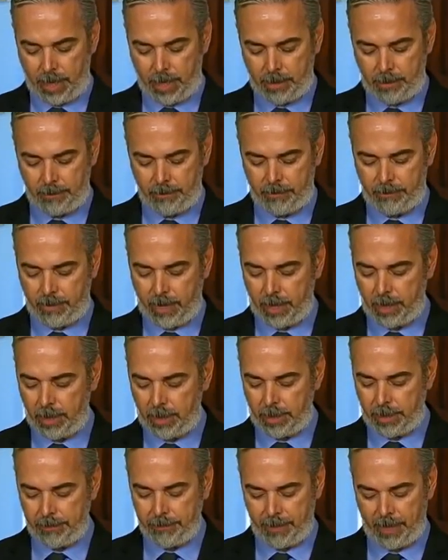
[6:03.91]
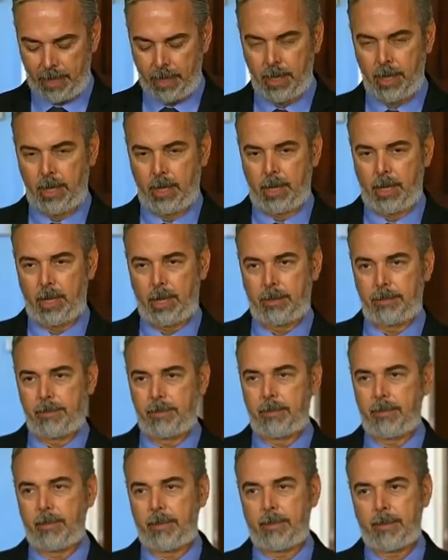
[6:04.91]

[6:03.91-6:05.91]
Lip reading: And finally, I